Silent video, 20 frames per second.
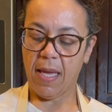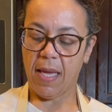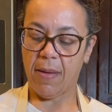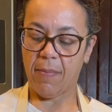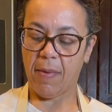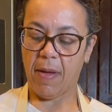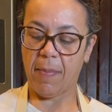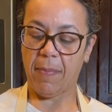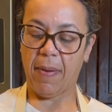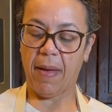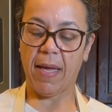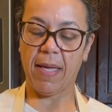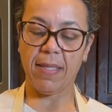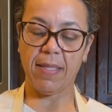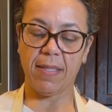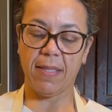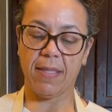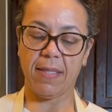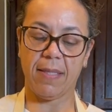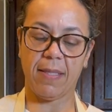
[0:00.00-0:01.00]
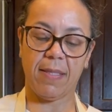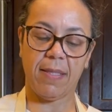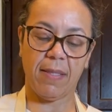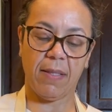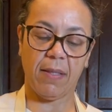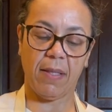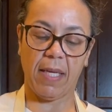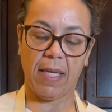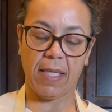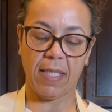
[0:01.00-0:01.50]
and my pasta is
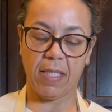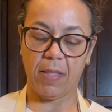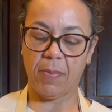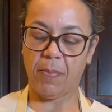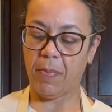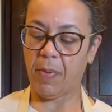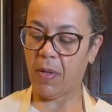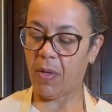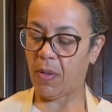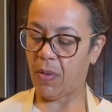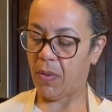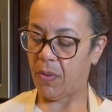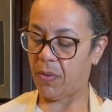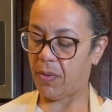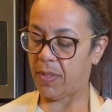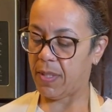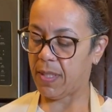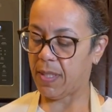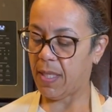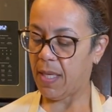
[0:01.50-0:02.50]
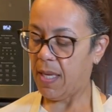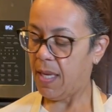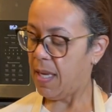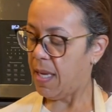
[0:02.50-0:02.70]
still exposed,